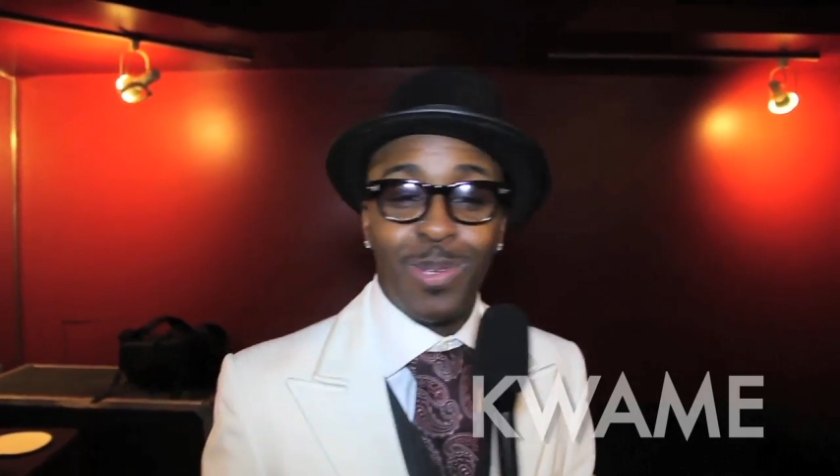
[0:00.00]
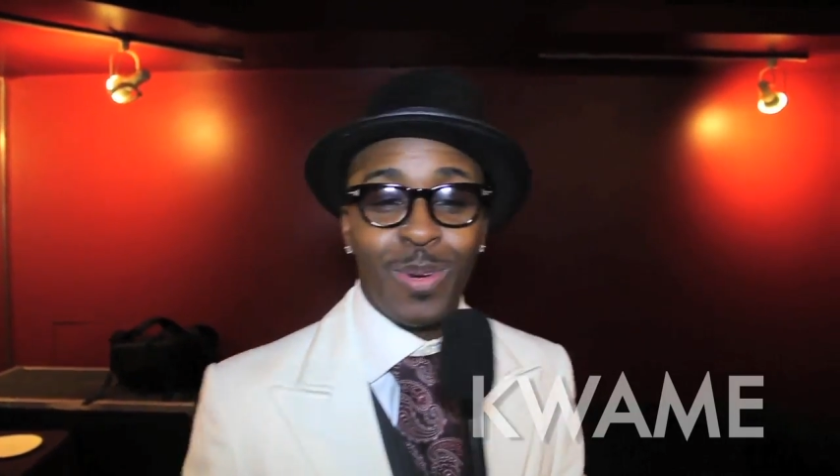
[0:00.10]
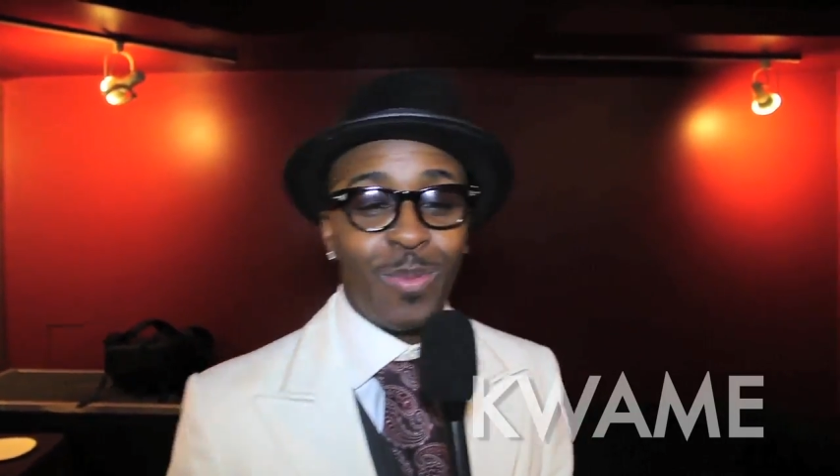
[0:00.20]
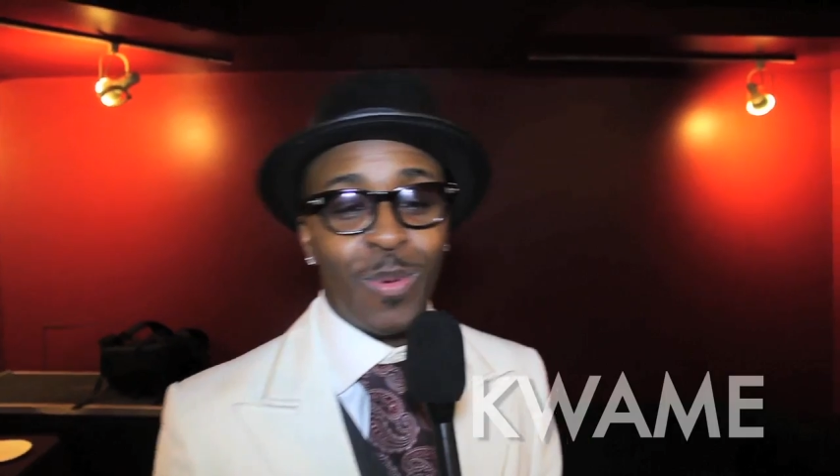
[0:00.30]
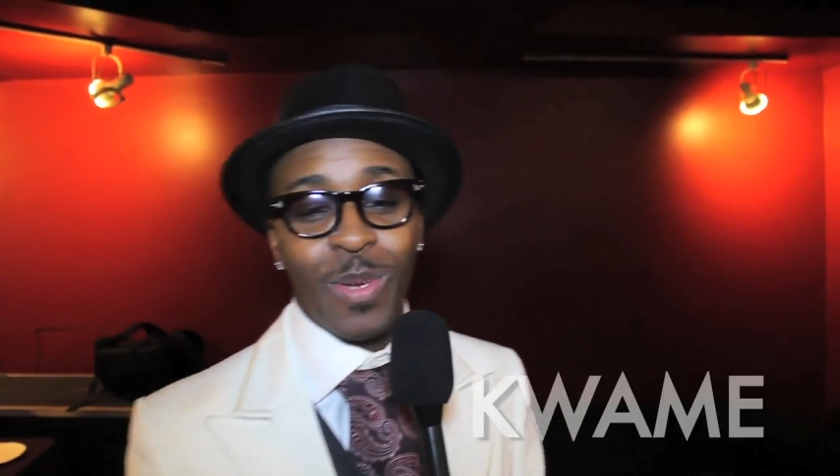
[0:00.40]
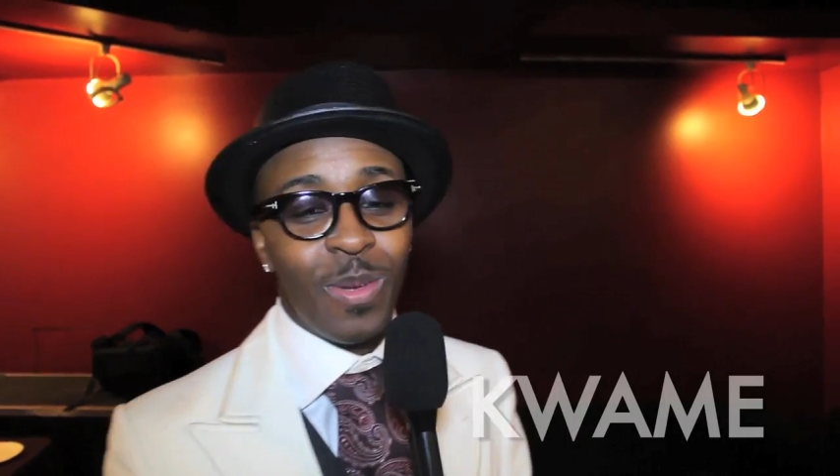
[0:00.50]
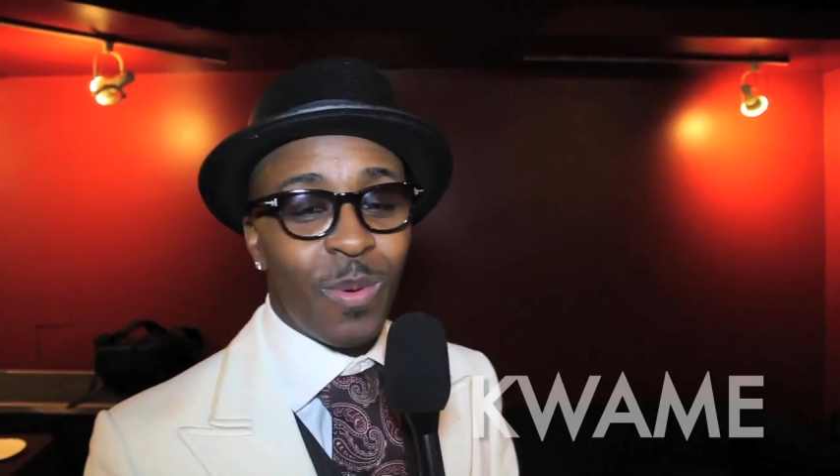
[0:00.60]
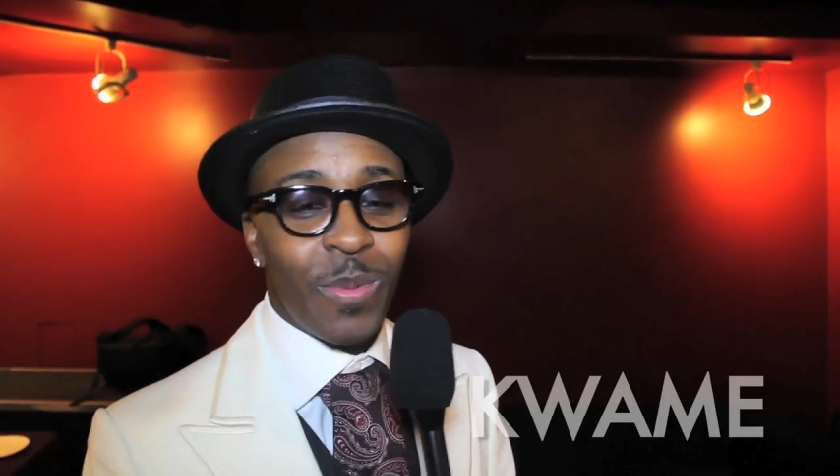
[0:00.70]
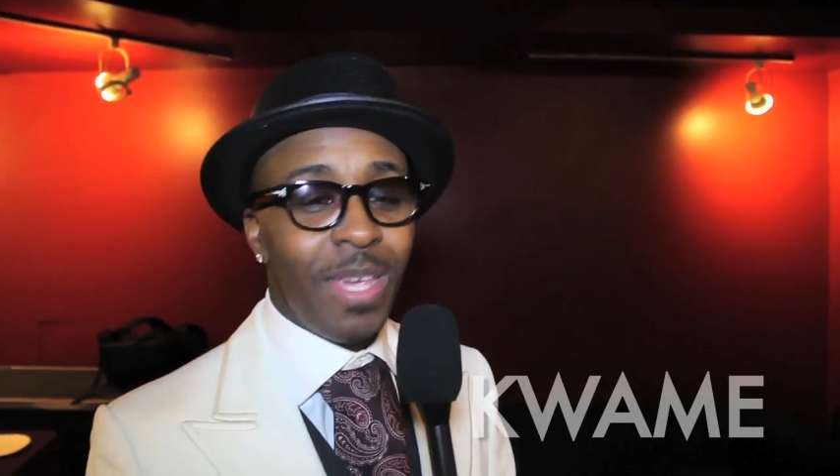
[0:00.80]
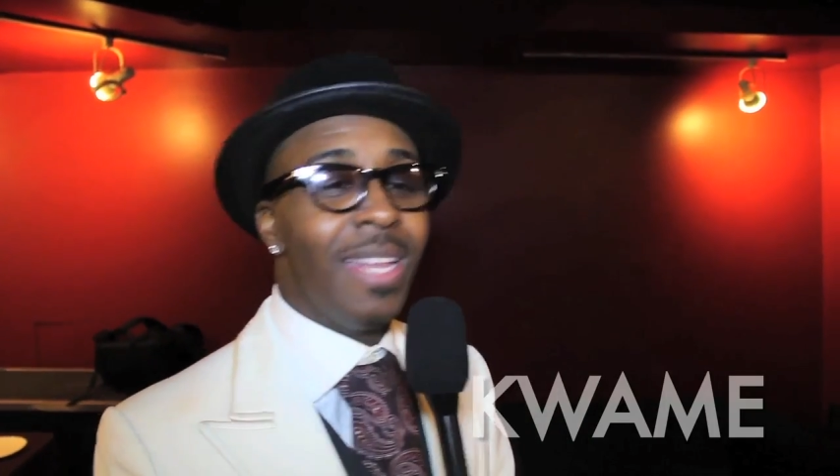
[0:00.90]
to it when
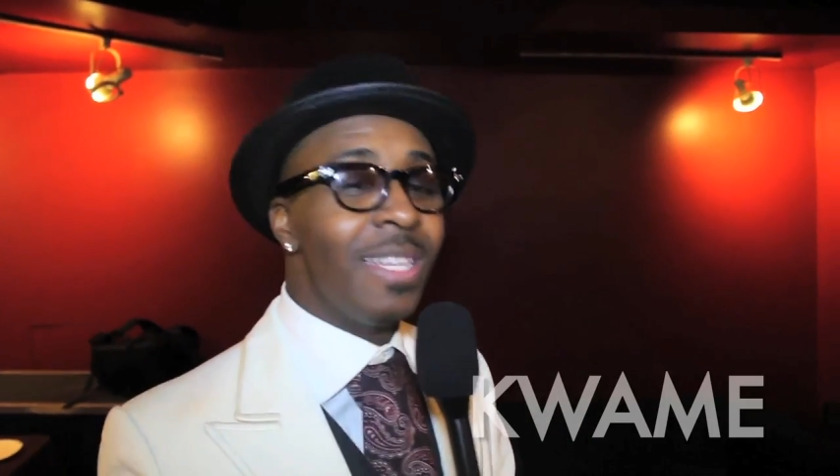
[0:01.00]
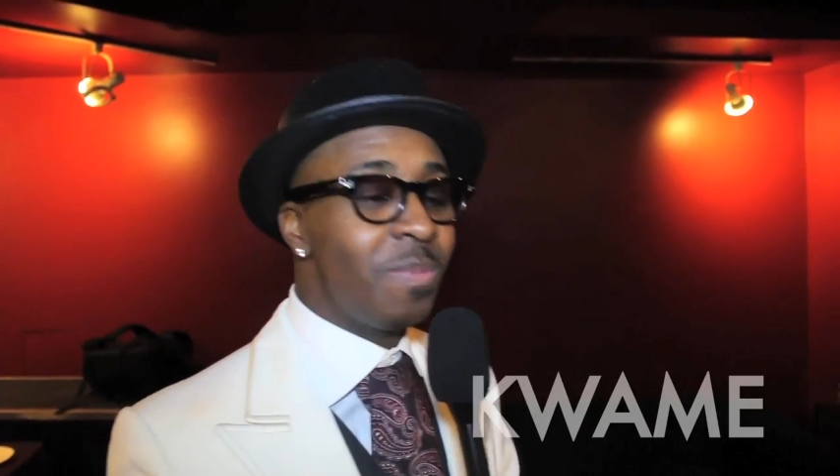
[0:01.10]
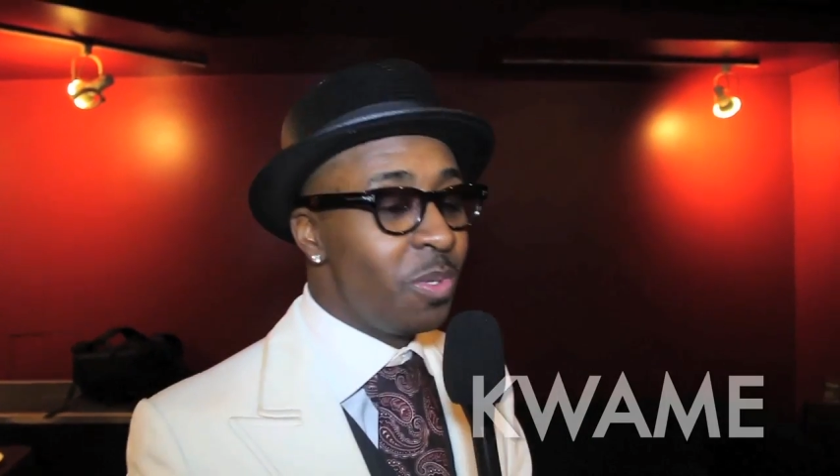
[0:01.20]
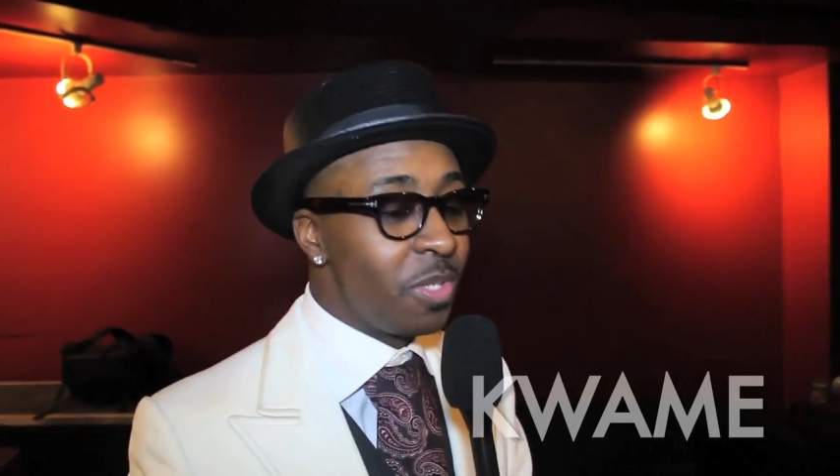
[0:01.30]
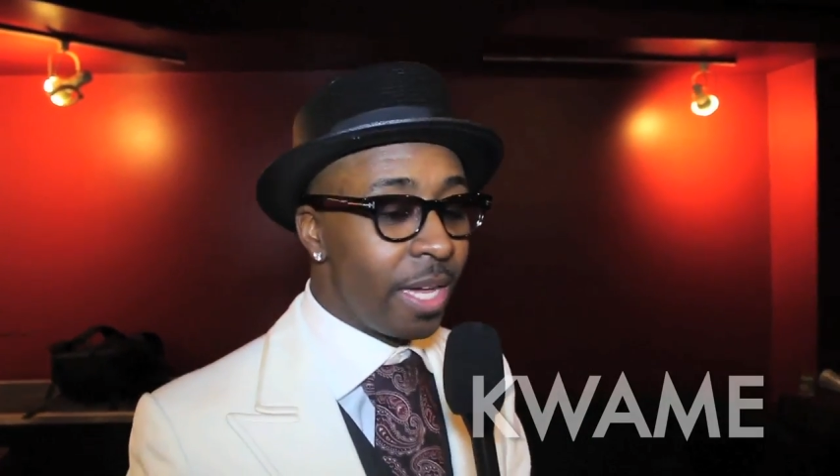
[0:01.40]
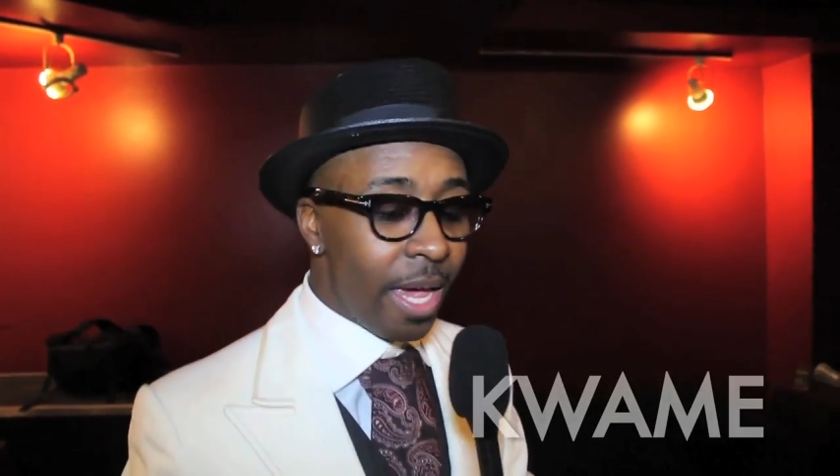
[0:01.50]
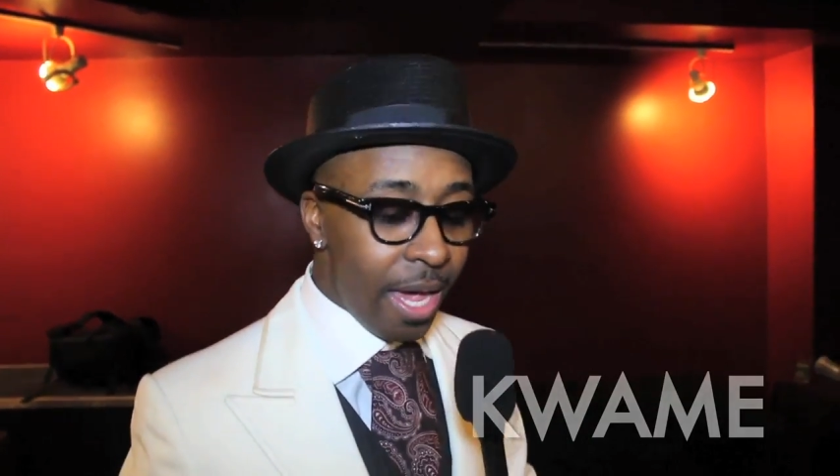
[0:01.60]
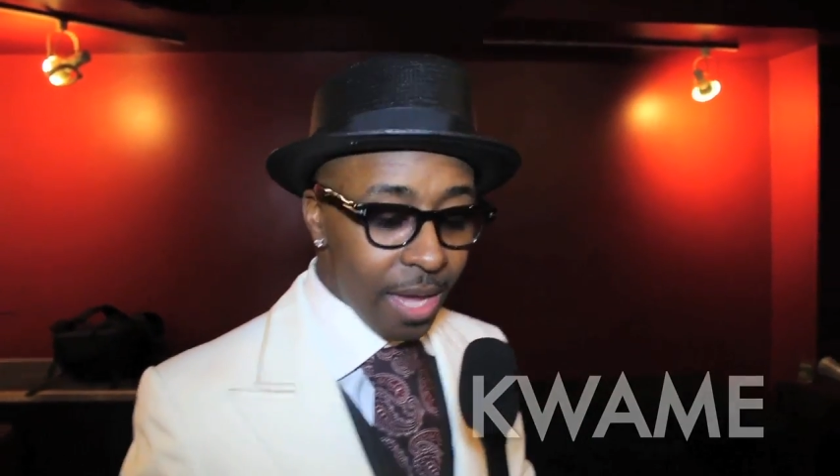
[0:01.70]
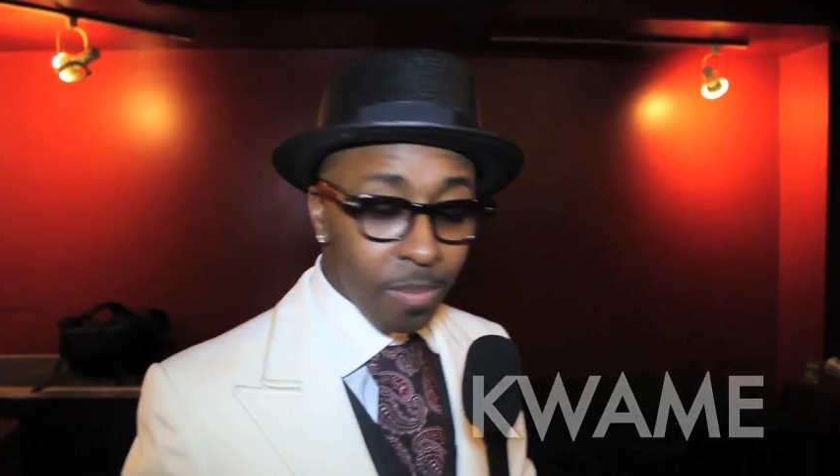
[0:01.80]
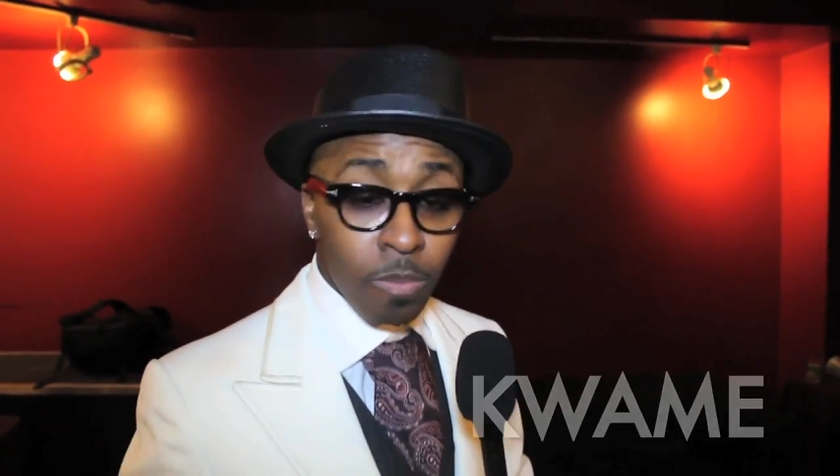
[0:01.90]
we hear this music,
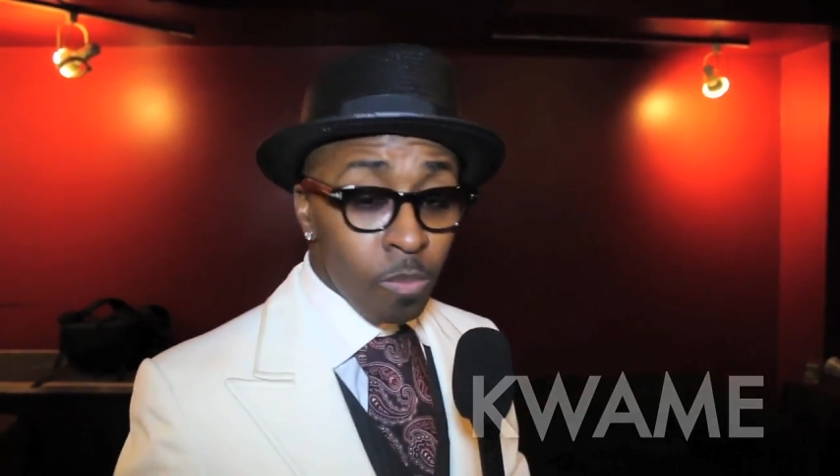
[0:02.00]
and